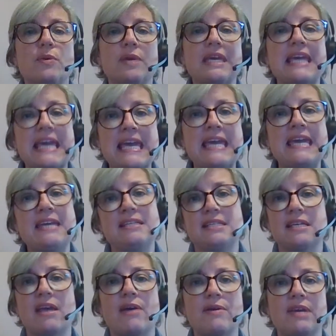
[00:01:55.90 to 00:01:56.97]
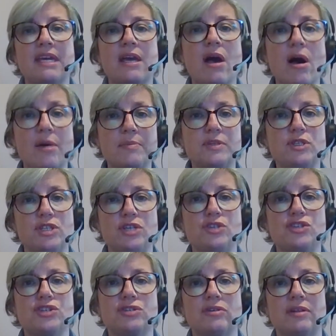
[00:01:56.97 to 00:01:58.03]
Key to going carbon
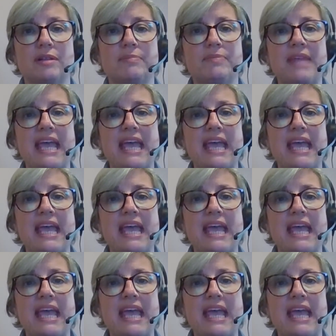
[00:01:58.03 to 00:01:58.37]
neutral